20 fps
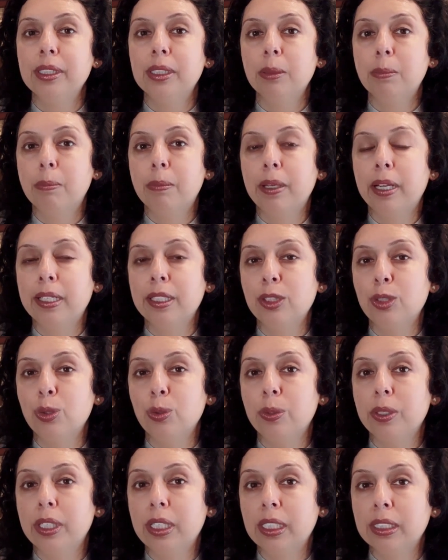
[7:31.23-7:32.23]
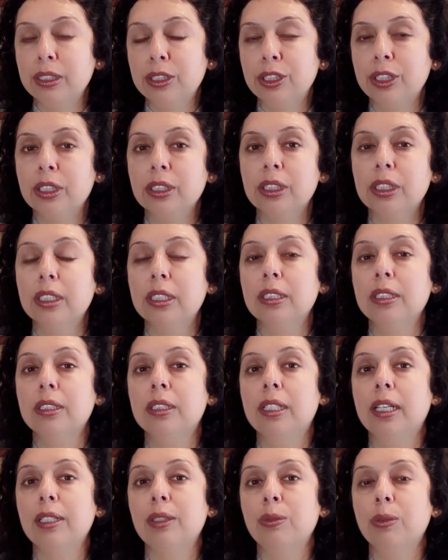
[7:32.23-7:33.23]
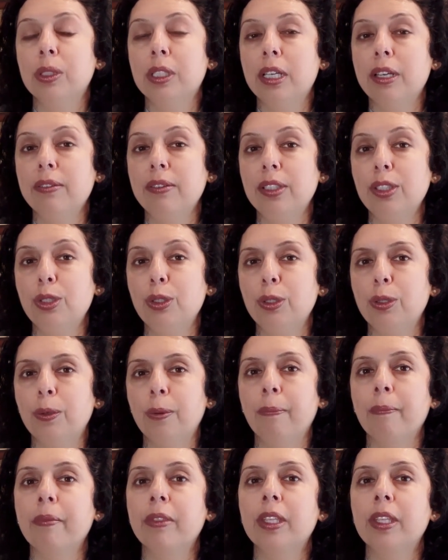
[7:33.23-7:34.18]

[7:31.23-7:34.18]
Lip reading: the planetary conjunctions that were given to you.